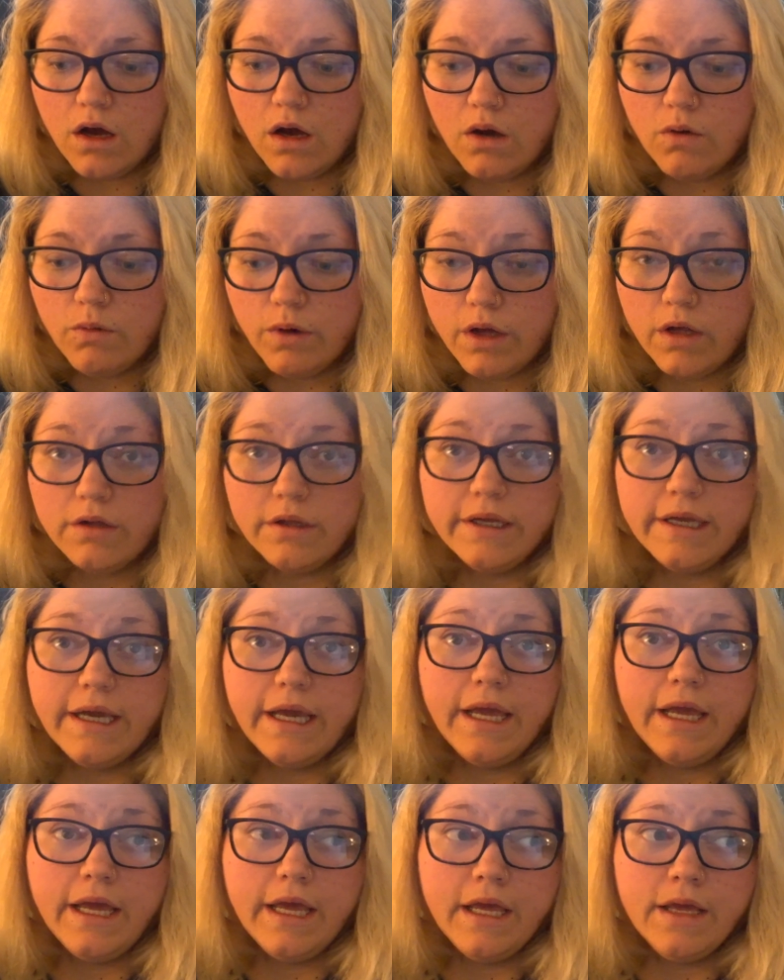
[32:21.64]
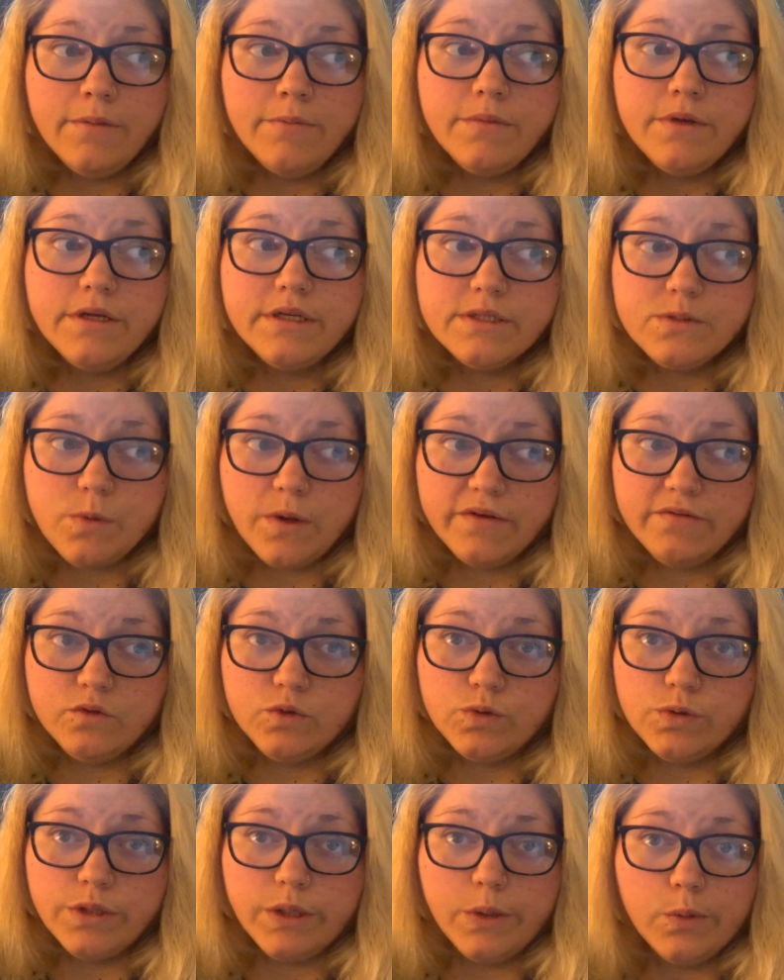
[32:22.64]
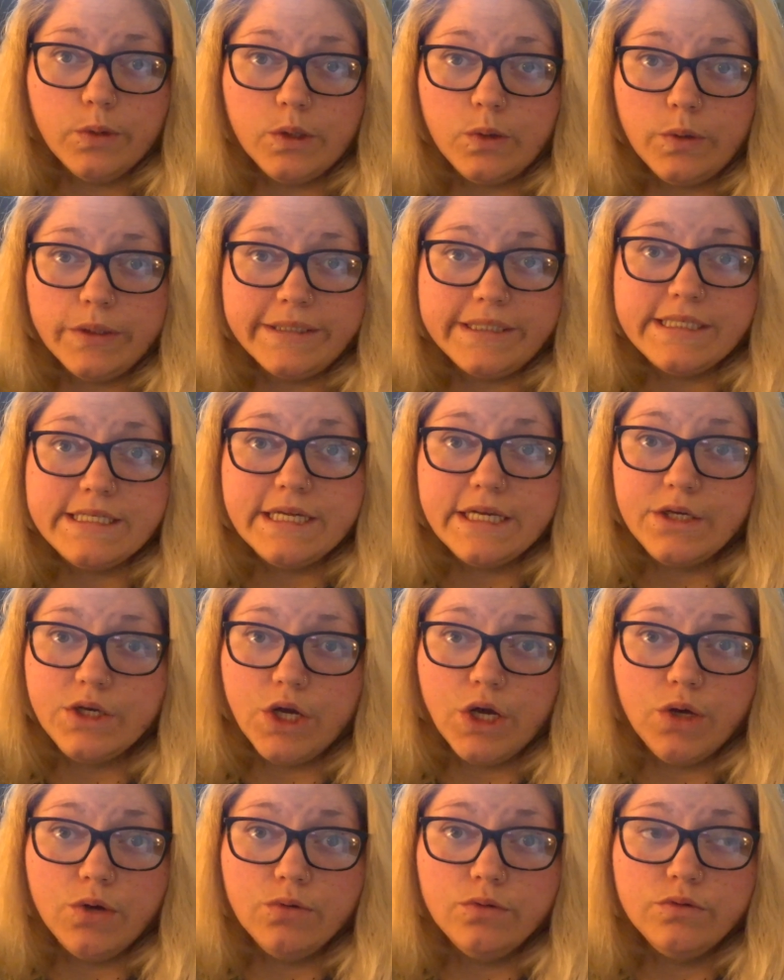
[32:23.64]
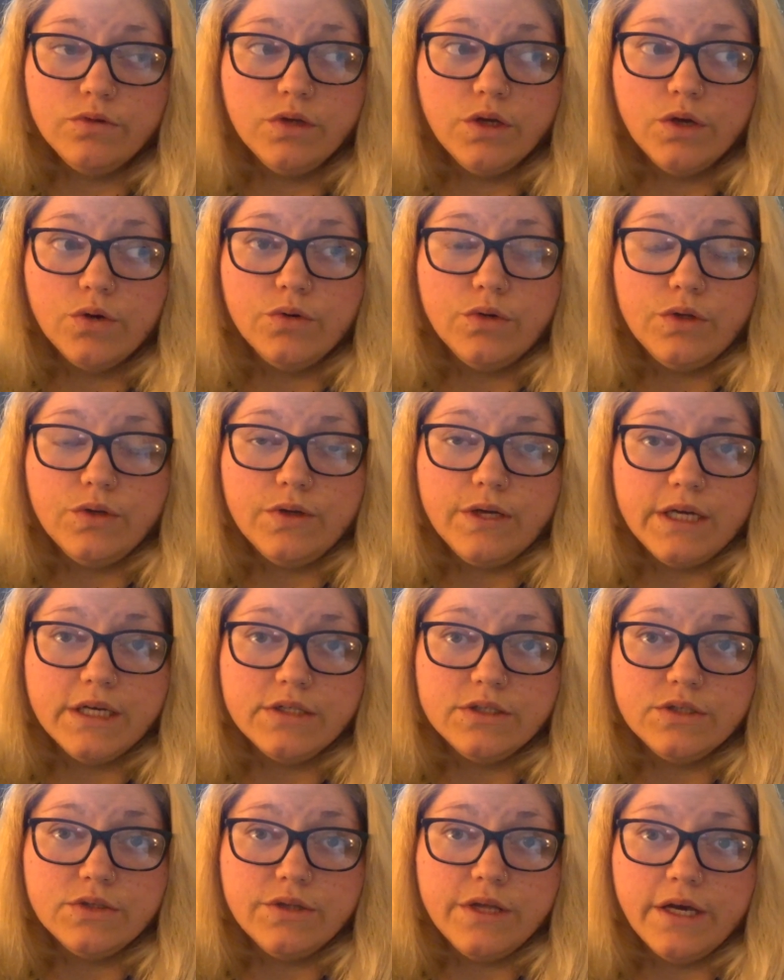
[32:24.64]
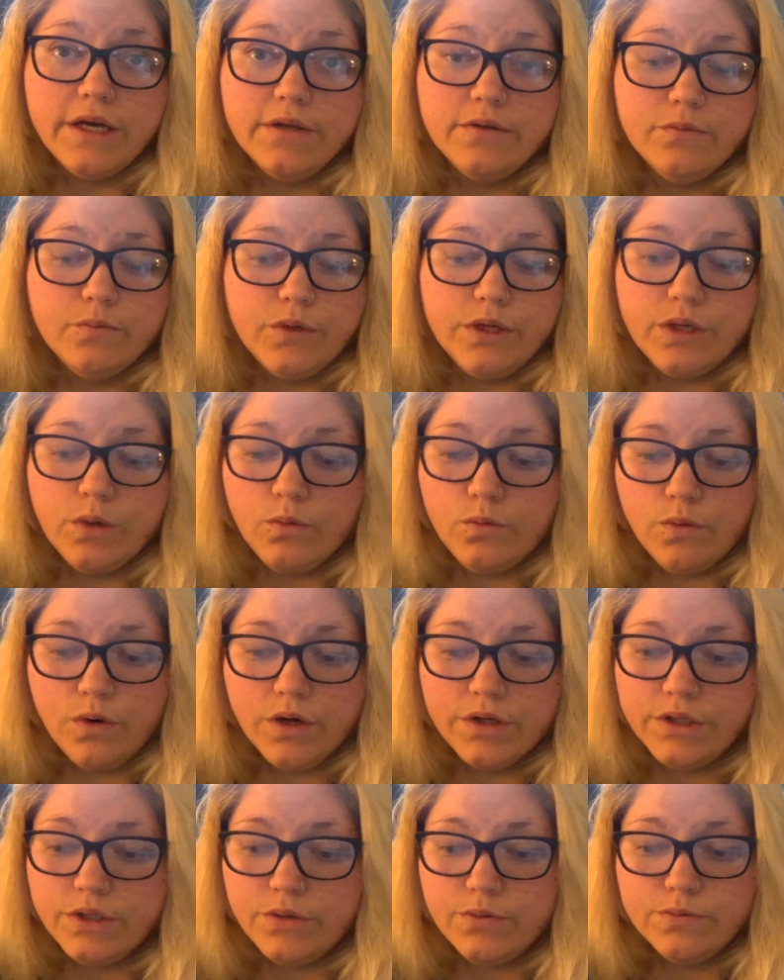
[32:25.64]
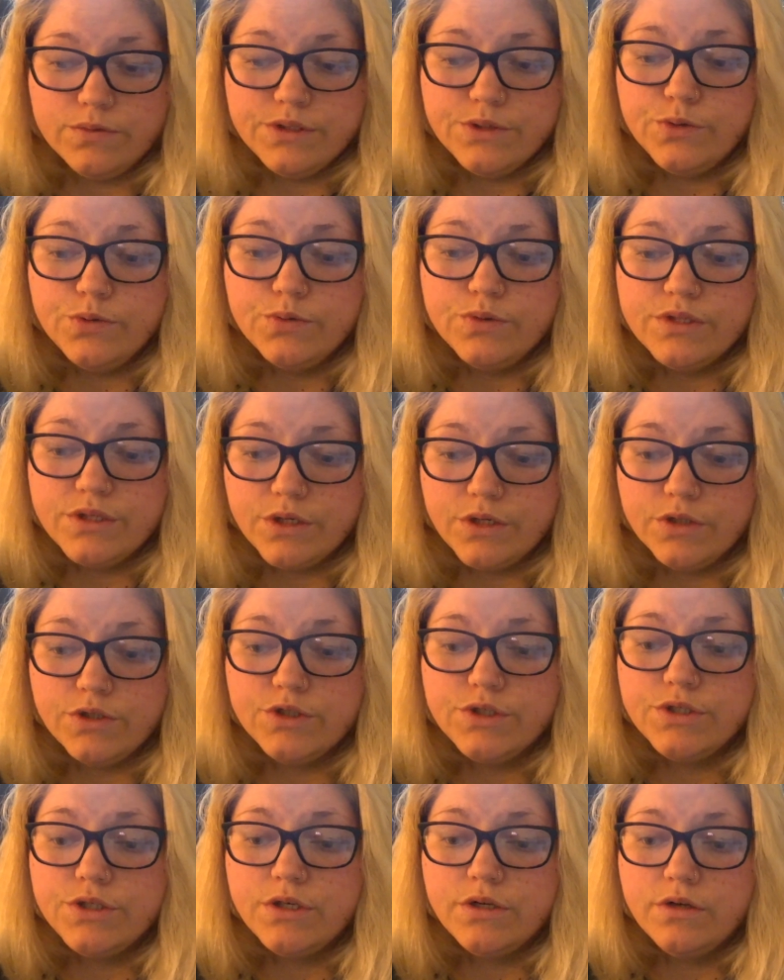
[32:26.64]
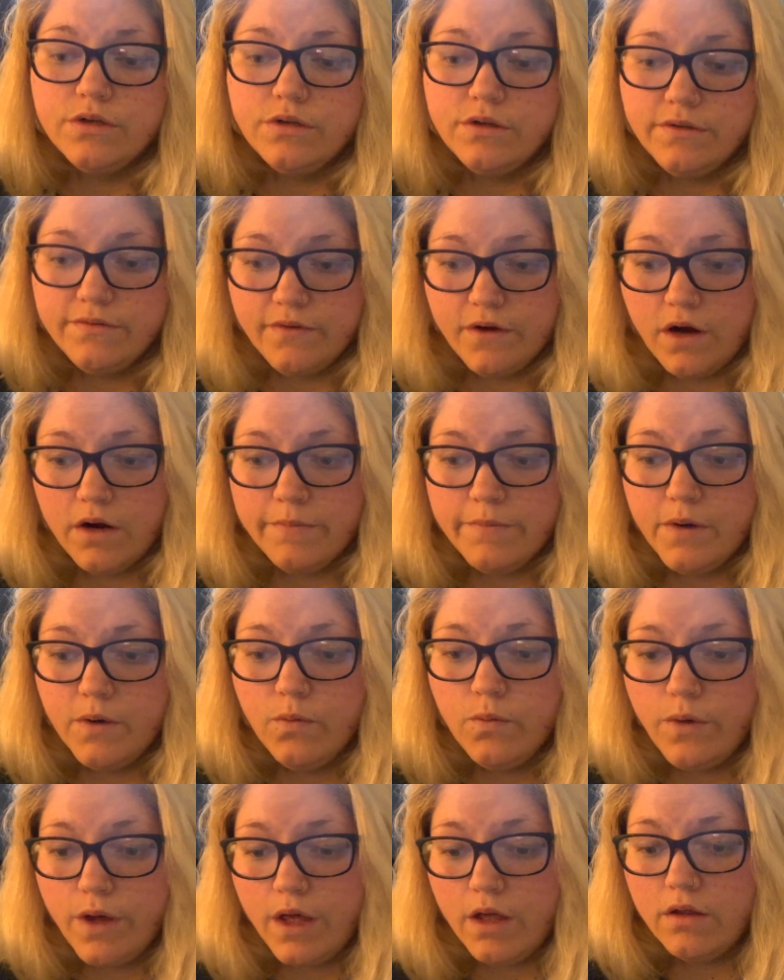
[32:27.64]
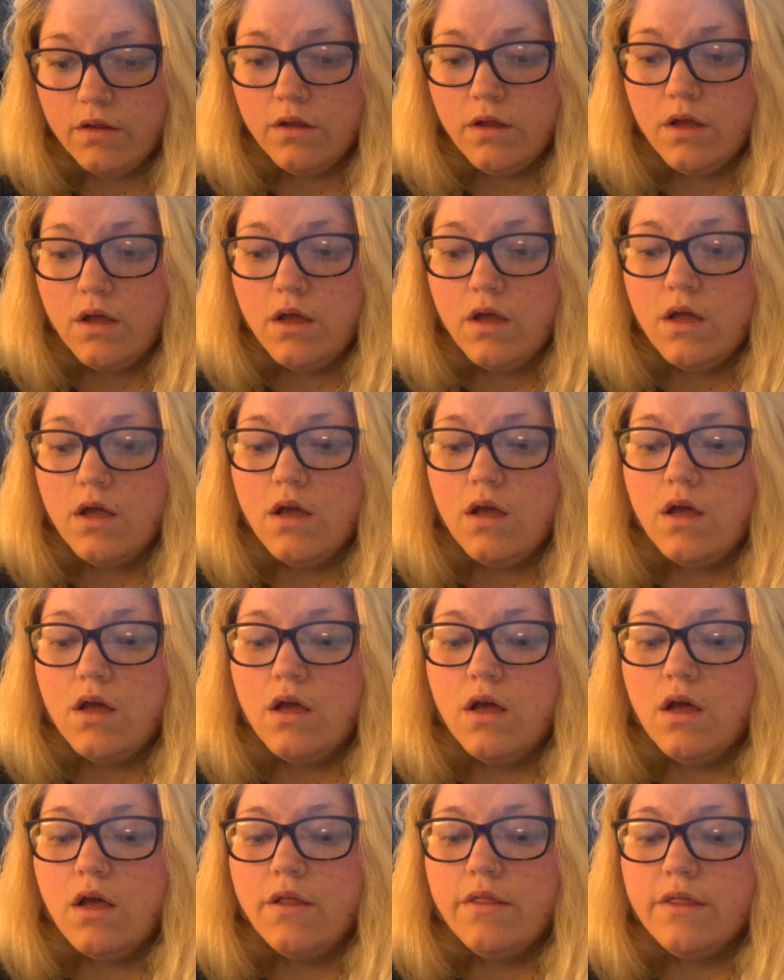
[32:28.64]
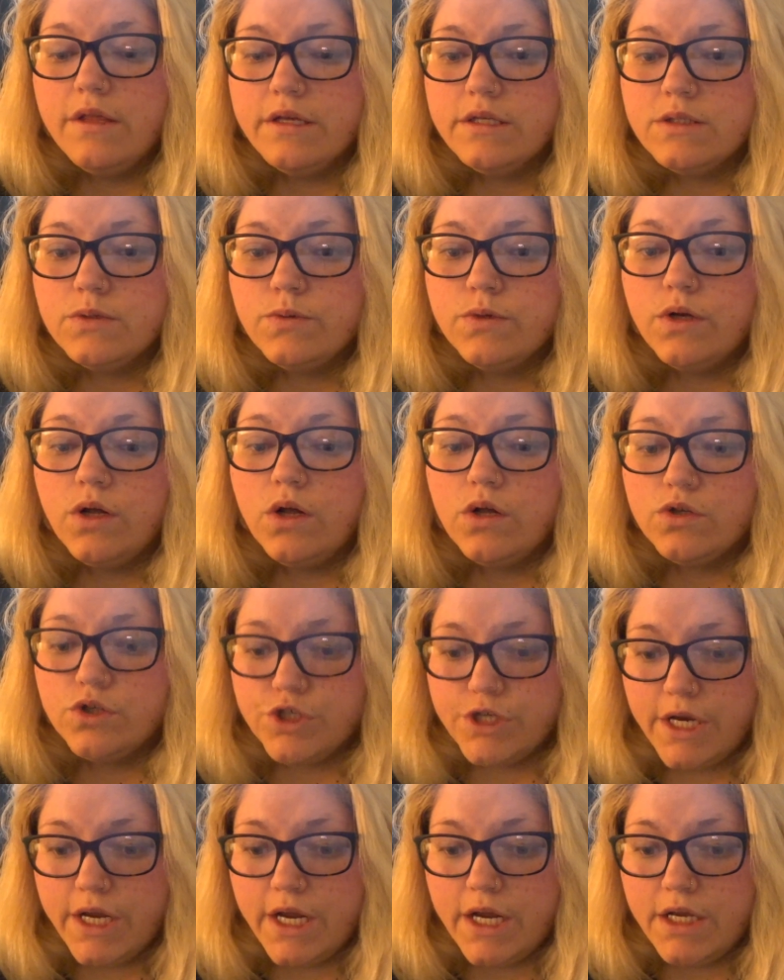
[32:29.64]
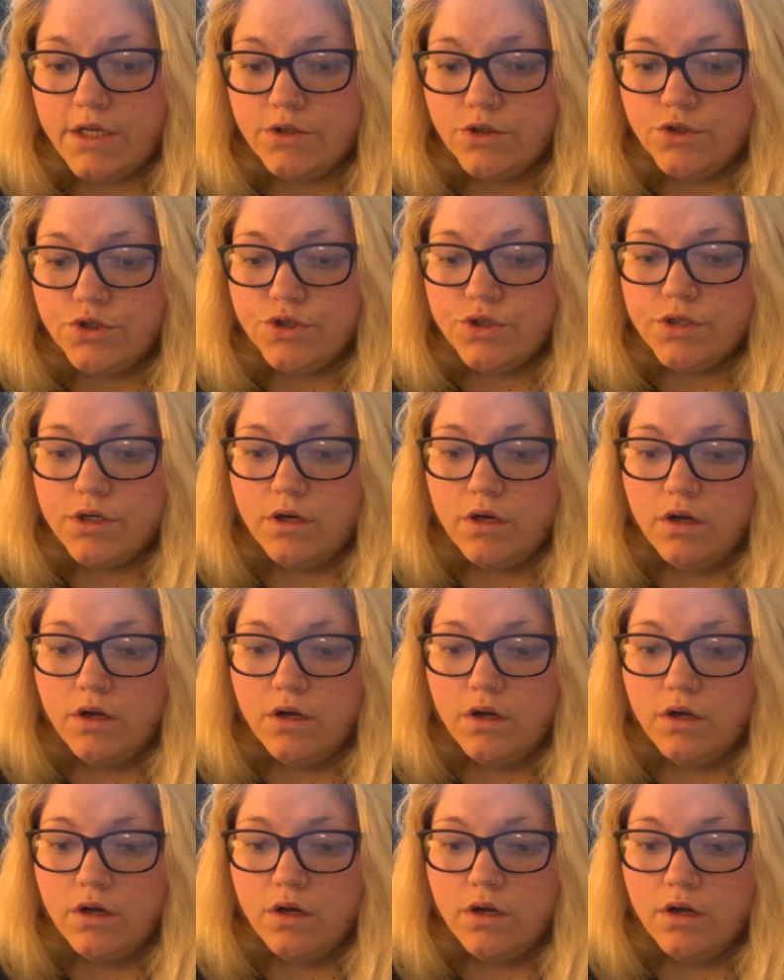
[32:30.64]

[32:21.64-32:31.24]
Well, him and his wife Julie were quick to say no. No, you can't do that. We don't want you to search the farm. Well, this would all change